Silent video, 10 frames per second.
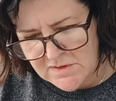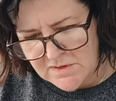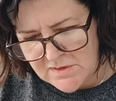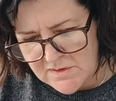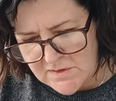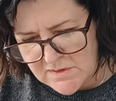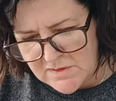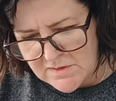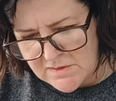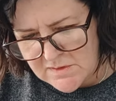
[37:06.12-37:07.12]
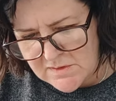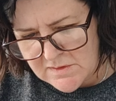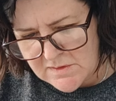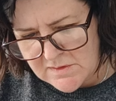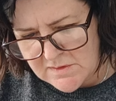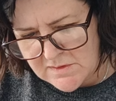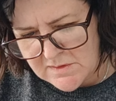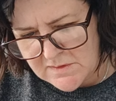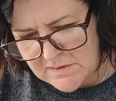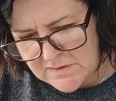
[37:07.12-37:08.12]

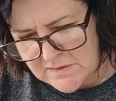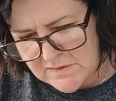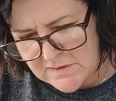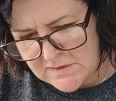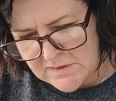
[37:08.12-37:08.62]
(no one is talking)